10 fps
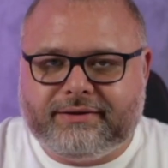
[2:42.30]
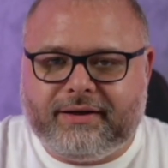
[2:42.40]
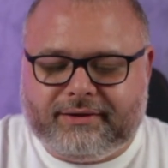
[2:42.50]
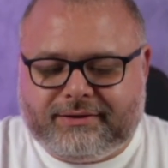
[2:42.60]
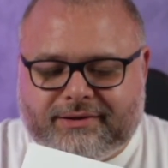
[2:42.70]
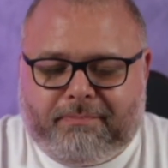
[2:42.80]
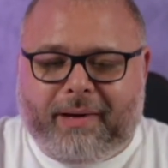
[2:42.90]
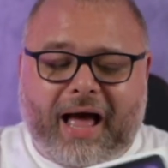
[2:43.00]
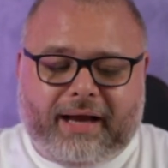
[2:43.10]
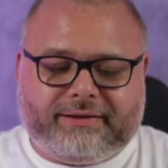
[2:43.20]
it's the
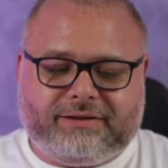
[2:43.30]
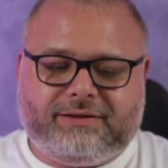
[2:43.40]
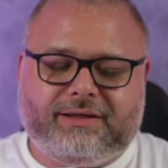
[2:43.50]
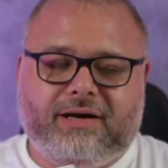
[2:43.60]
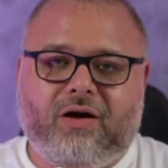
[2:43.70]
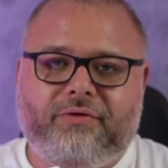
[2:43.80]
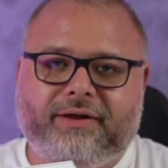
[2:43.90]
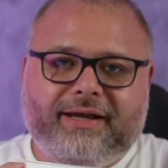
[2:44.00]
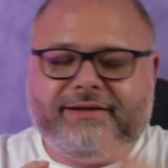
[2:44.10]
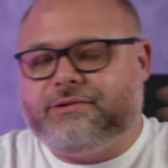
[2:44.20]
box and all the
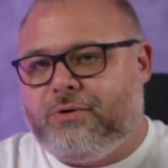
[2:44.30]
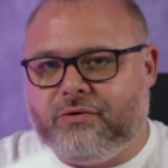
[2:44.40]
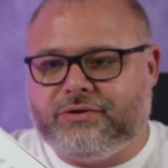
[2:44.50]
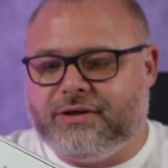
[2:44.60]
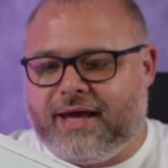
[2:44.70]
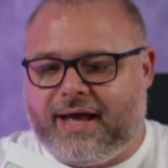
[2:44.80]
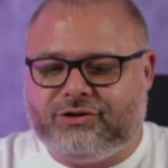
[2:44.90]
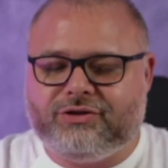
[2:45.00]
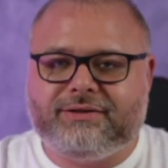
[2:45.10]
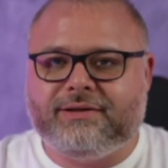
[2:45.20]
gizmos and
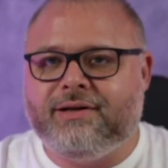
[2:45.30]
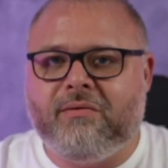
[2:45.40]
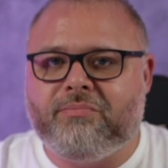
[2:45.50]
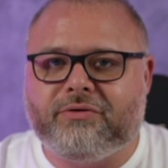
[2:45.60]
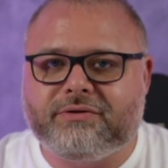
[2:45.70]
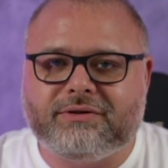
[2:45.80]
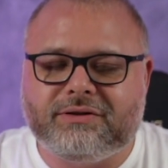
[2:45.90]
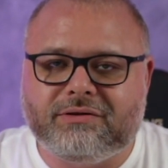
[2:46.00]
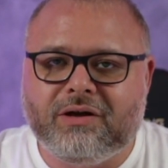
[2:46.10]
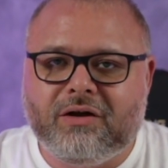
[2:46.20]
gadgets and numbers
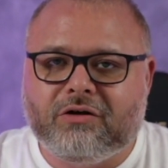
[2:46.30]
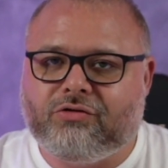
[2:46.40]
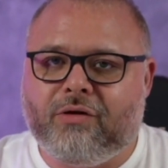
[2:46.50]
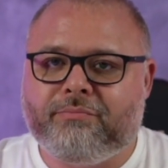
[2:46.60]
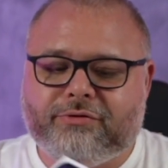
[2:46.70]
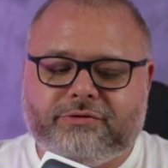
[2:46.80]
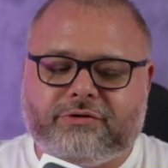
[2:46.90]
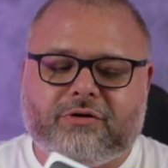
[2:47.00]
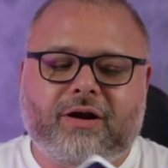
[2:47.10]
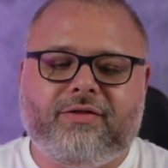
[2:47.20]
and crumbers
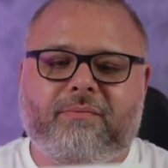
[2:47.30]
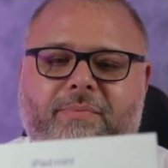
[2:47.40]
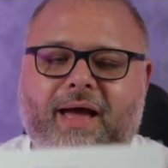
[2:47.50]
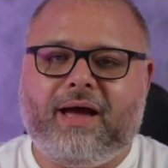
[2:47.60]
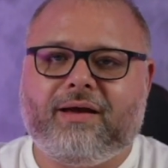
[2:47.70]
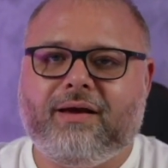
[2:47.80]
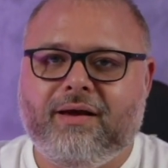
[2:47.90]
are on the back